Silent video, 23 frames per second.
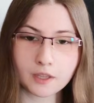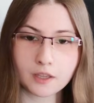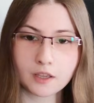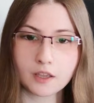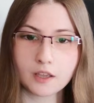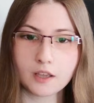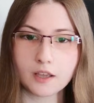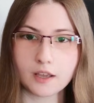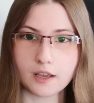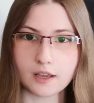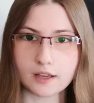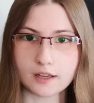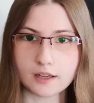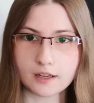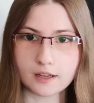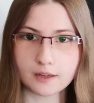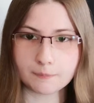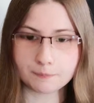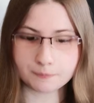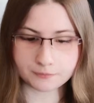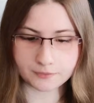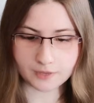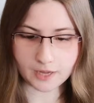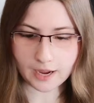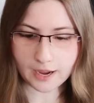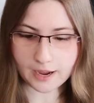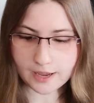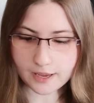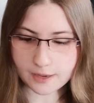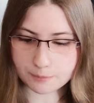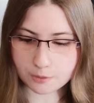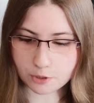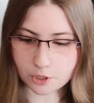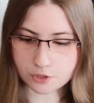I
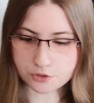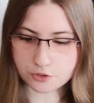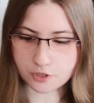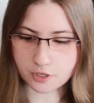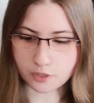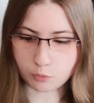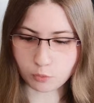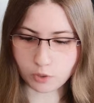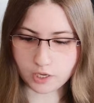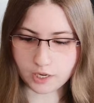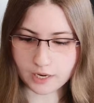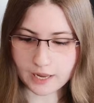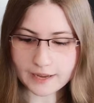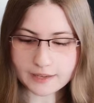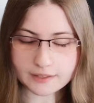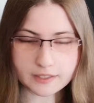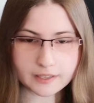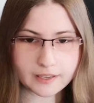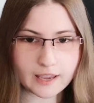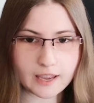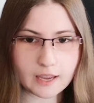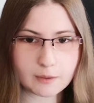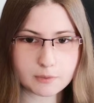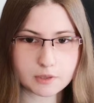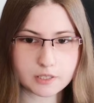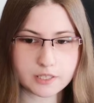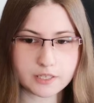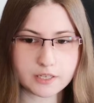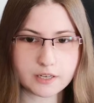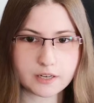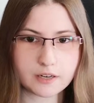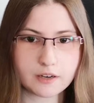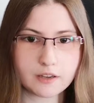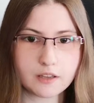personally really like the cable
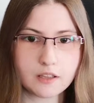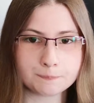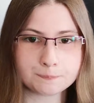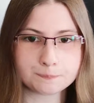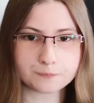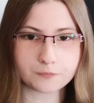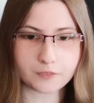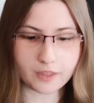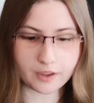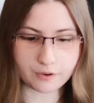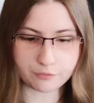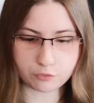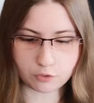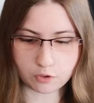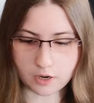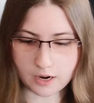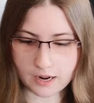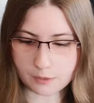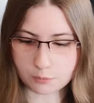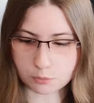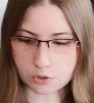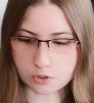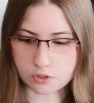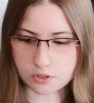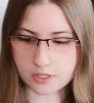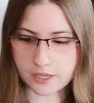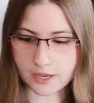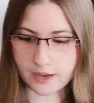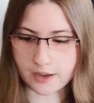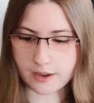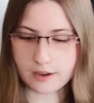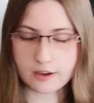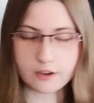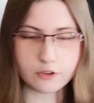here, therefore I would
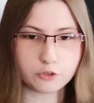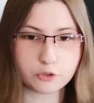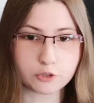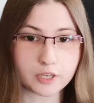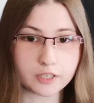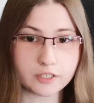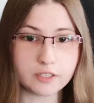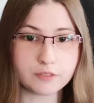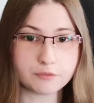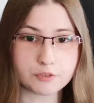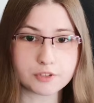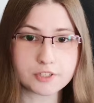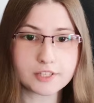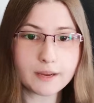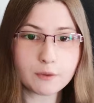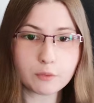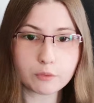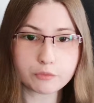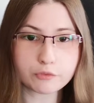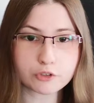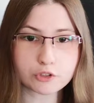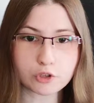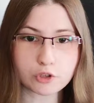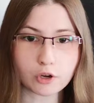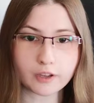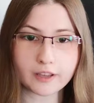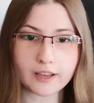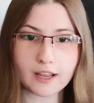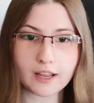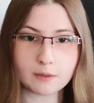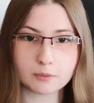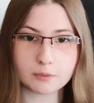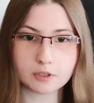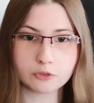say you can even stay with the stock
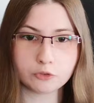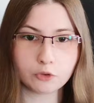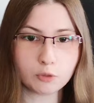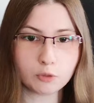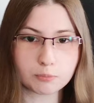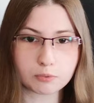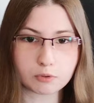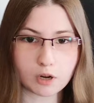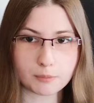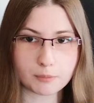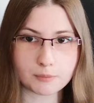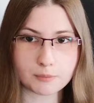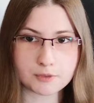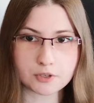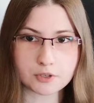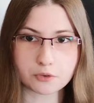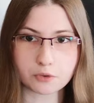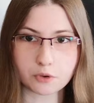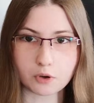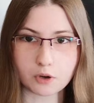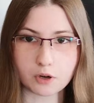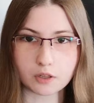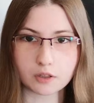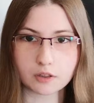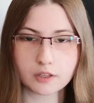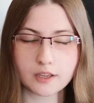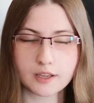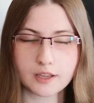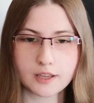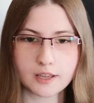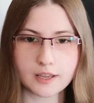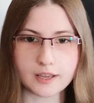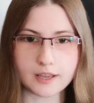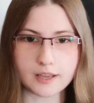cable, no problems at all.
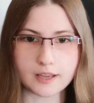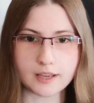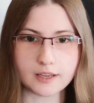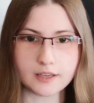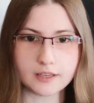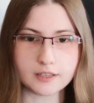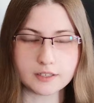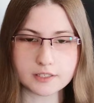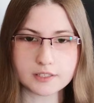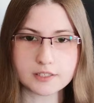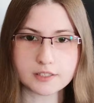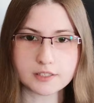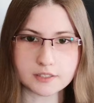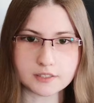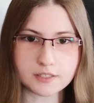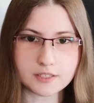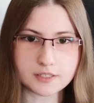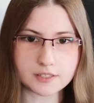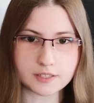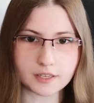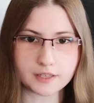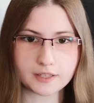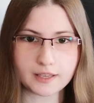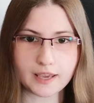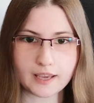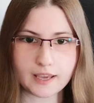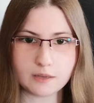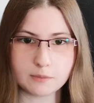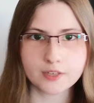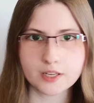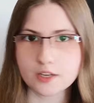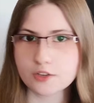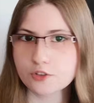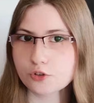It is a decent
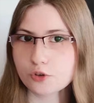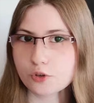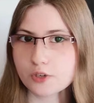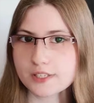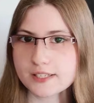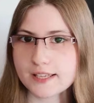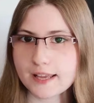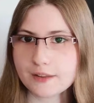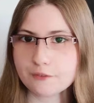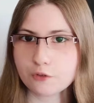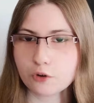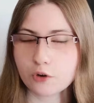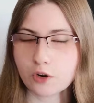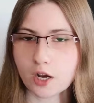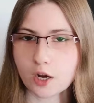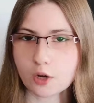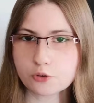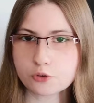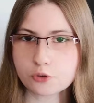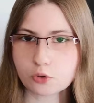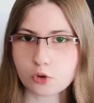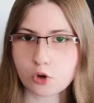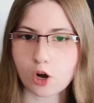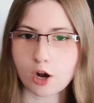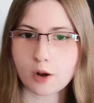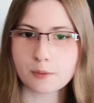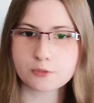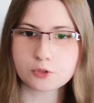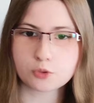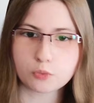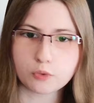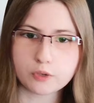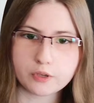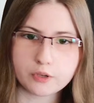cable. So this headphone also
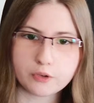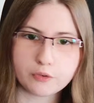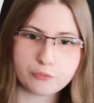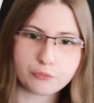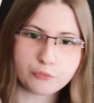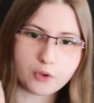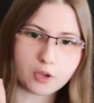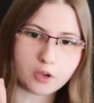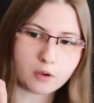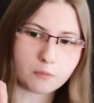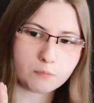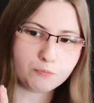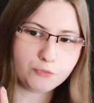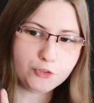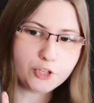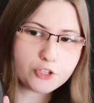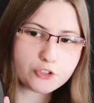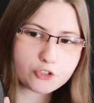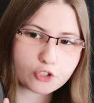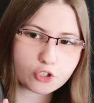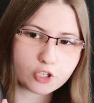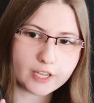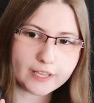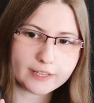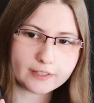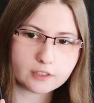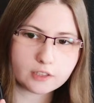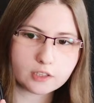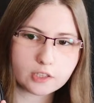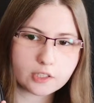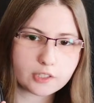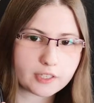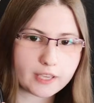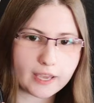comes with this
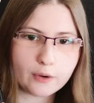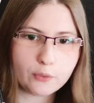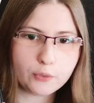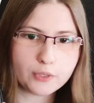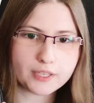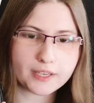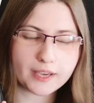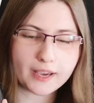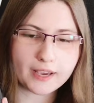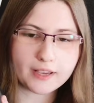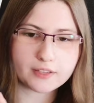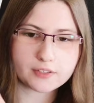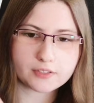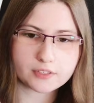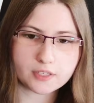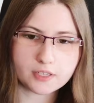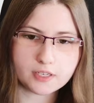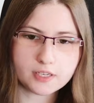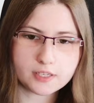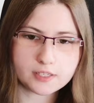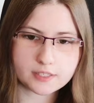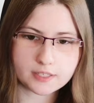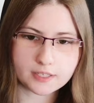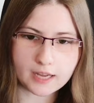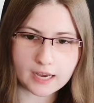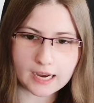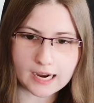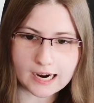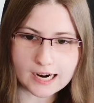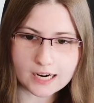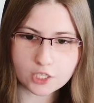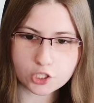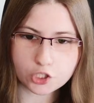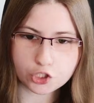little carry case. It is a
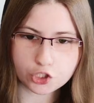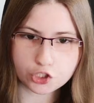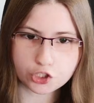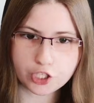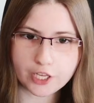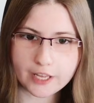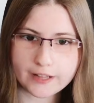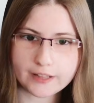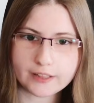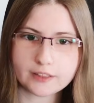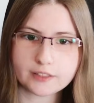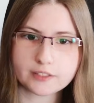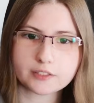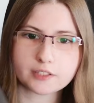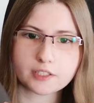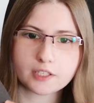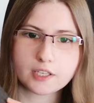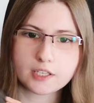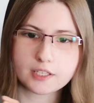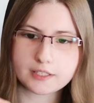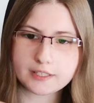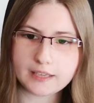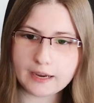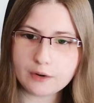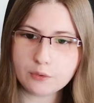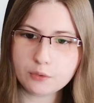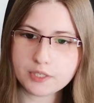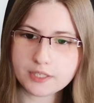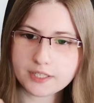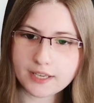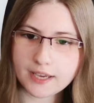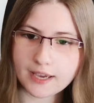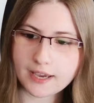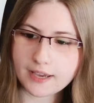hard-shelled carry
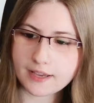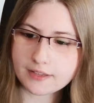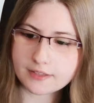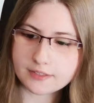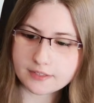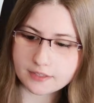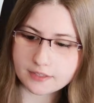case.